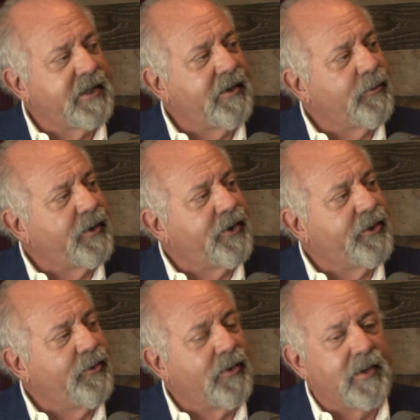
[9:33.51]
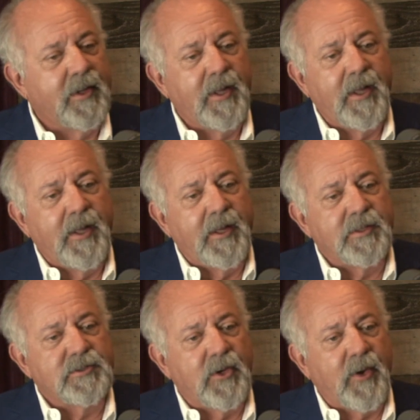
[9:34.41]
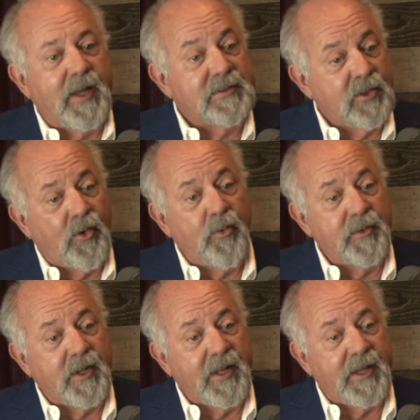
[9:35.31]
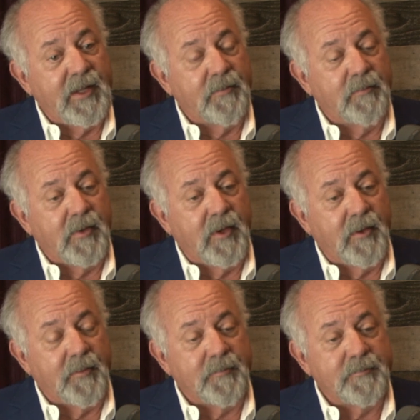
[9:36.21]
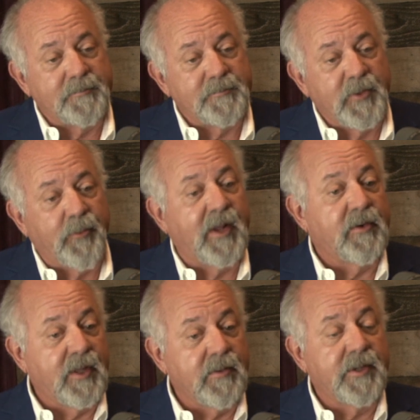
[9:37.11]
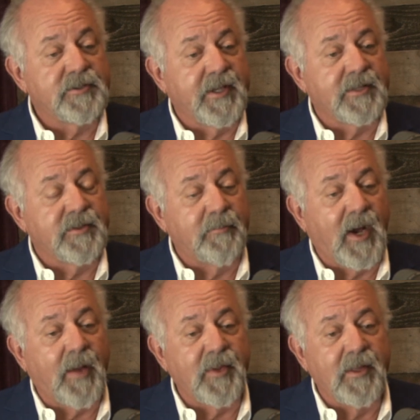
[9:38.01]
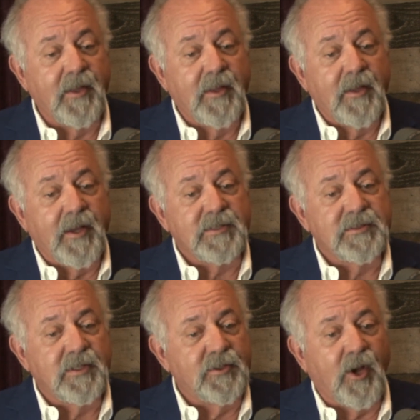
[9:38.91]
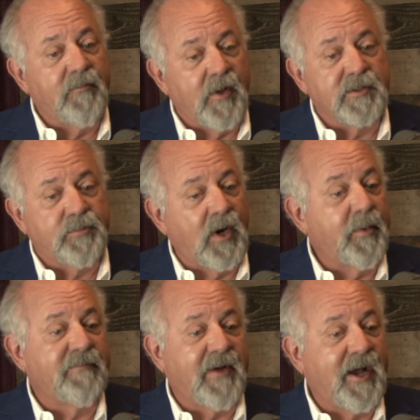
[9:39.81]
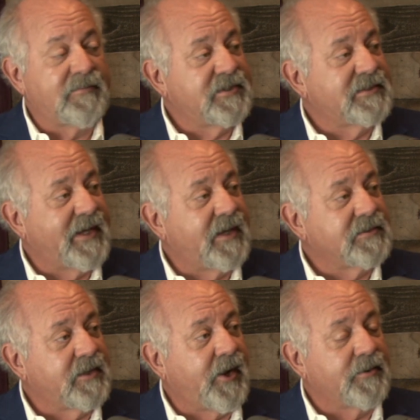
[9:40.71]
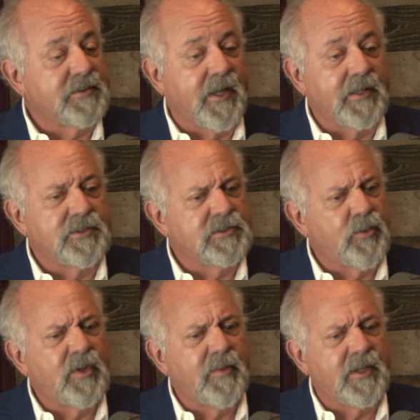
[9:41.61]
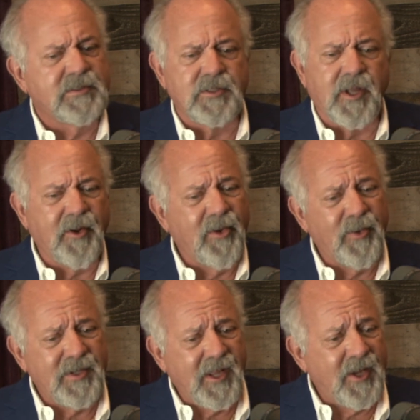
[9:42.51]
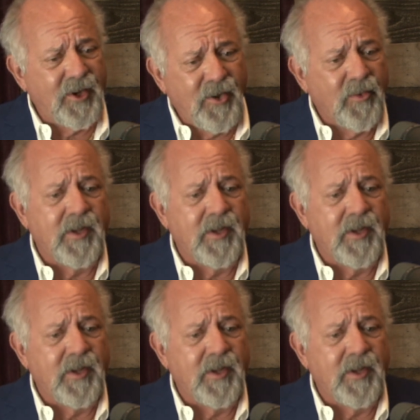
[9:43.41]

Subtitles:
They don't know what they're doing. And so I told the lady that ran the literacy council, then Bobby, I said, y'all have lost probably $5,000-$6,000 tonight. She said, what do you mean? I said, y'all don't know what the hell you're doing.